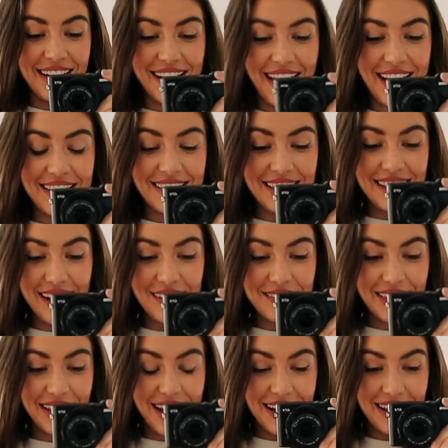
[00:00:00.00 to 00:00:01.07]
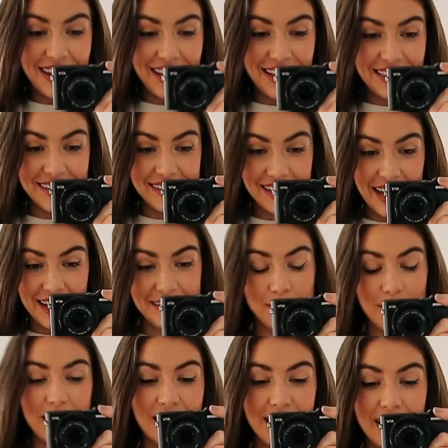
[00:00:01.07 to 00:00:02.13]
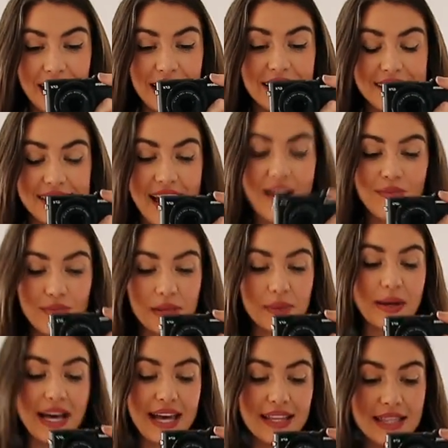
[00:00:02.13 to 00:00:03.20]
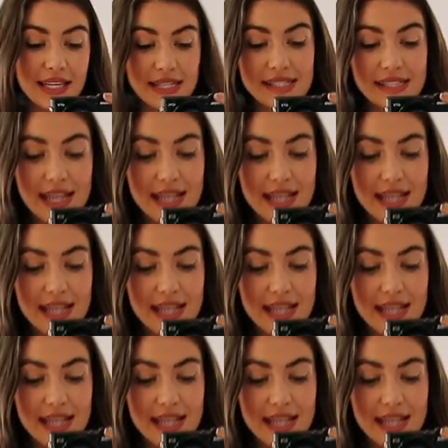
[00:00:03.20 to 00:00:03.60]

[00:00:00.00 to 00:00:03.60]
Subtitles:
I love the colour. There's going to be lilacs everywhere this